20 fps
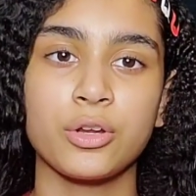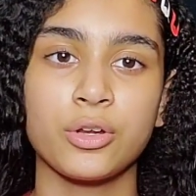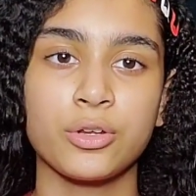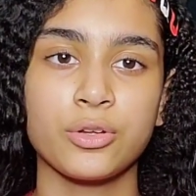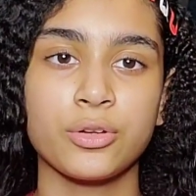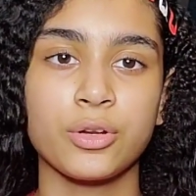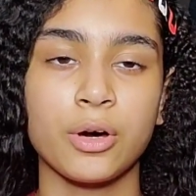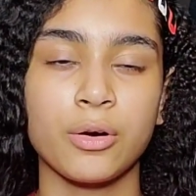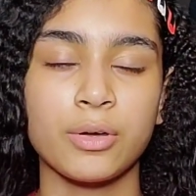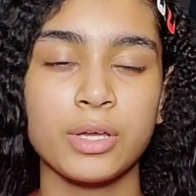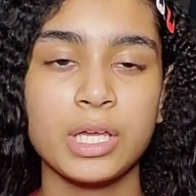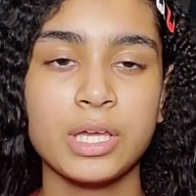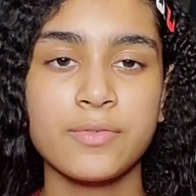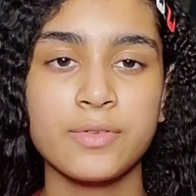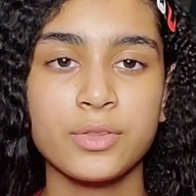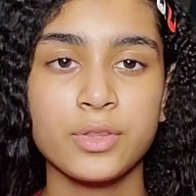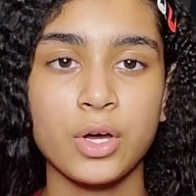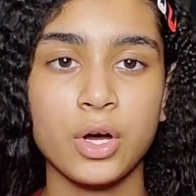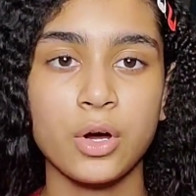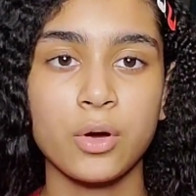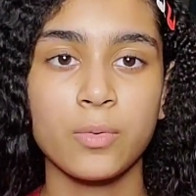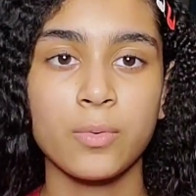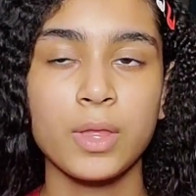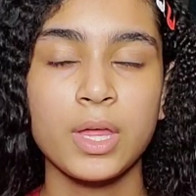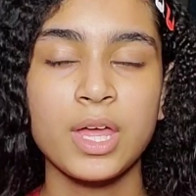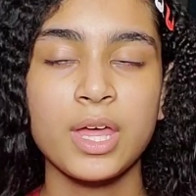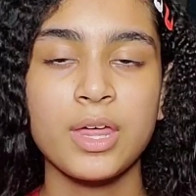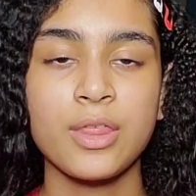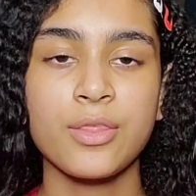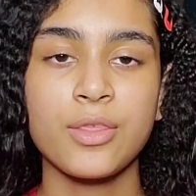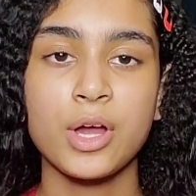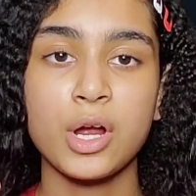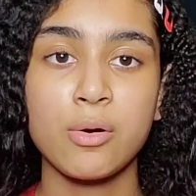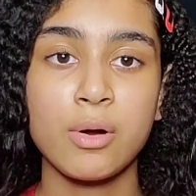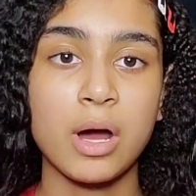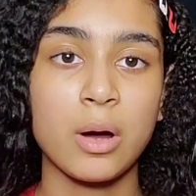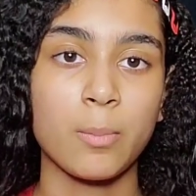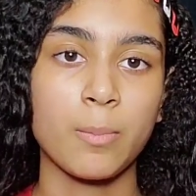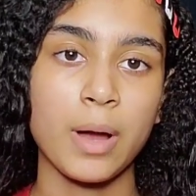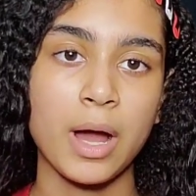You know, even though they're
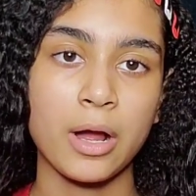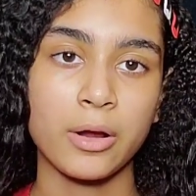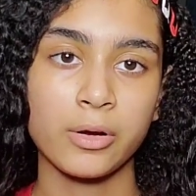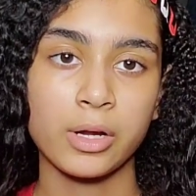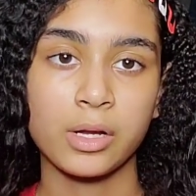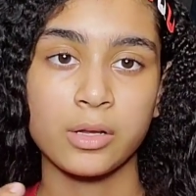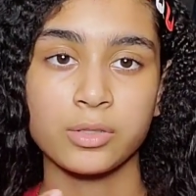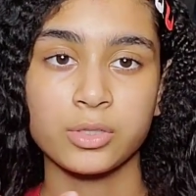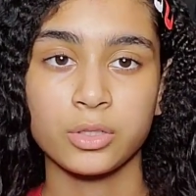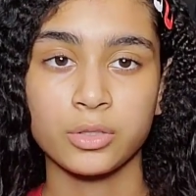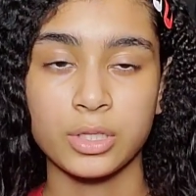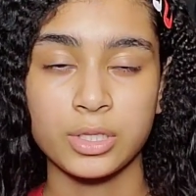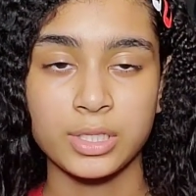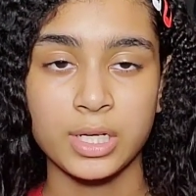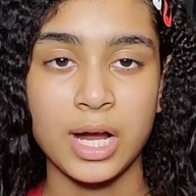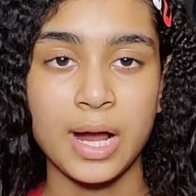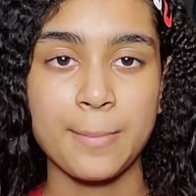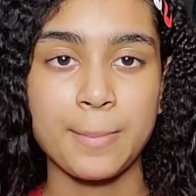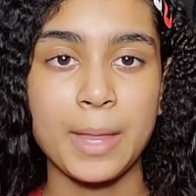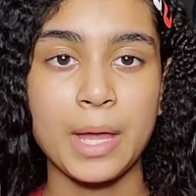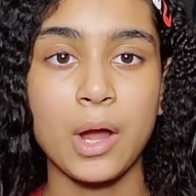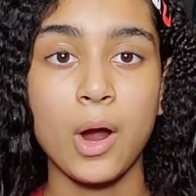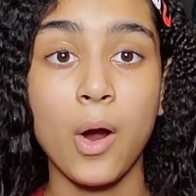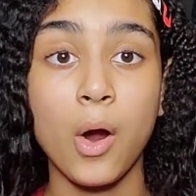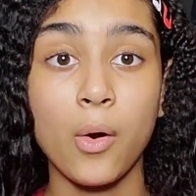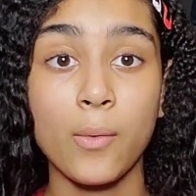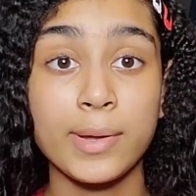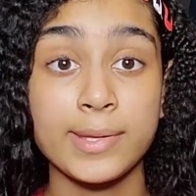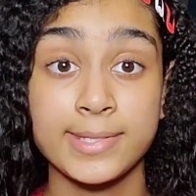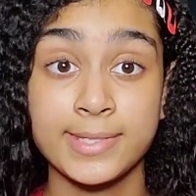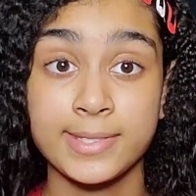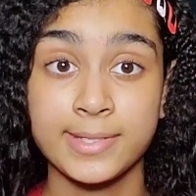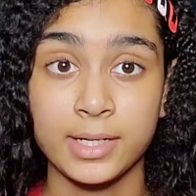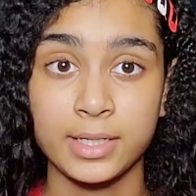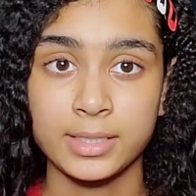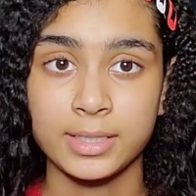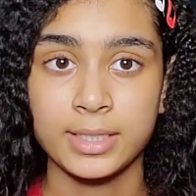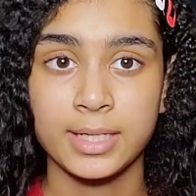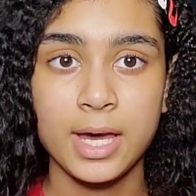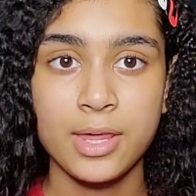around bad crowds all the time, they always
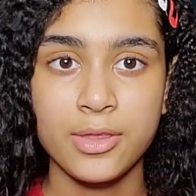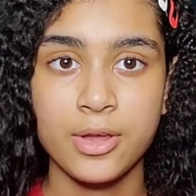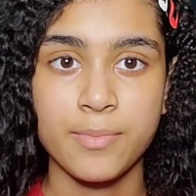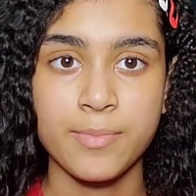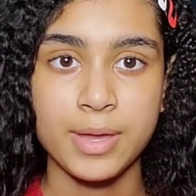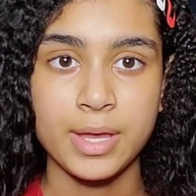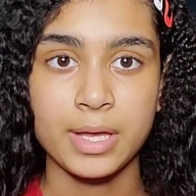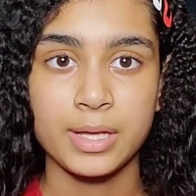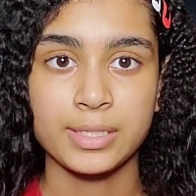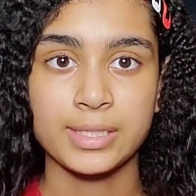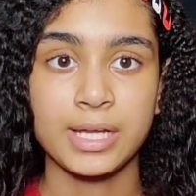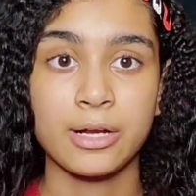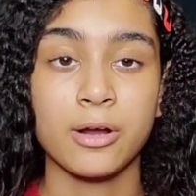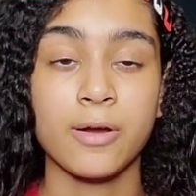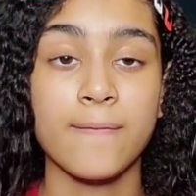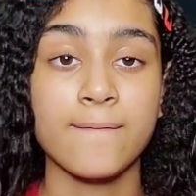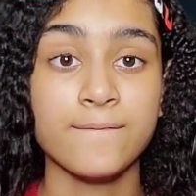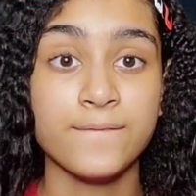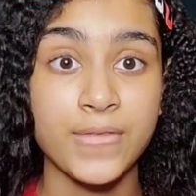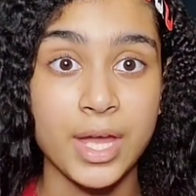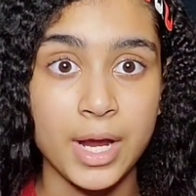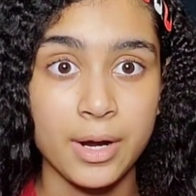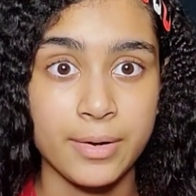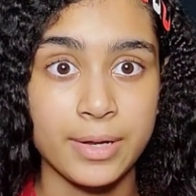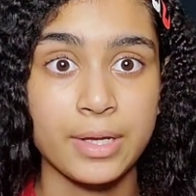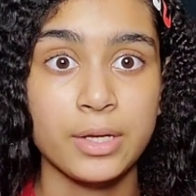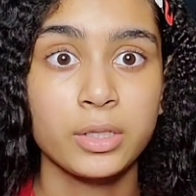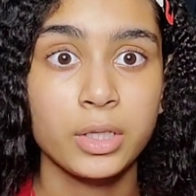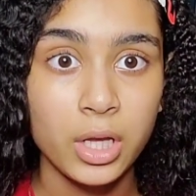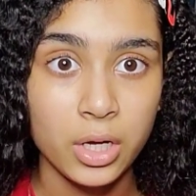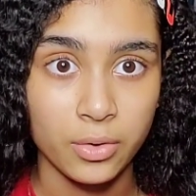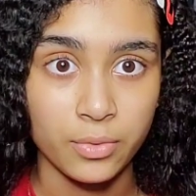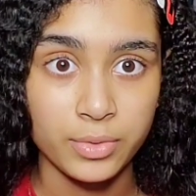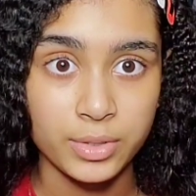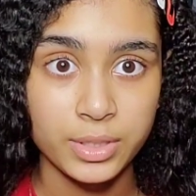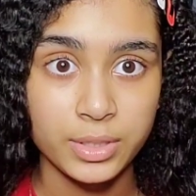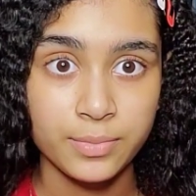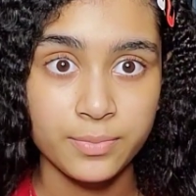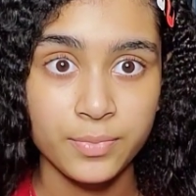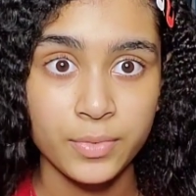stuck together because they're very
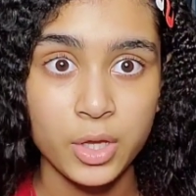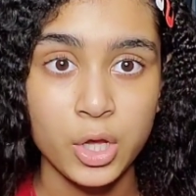close.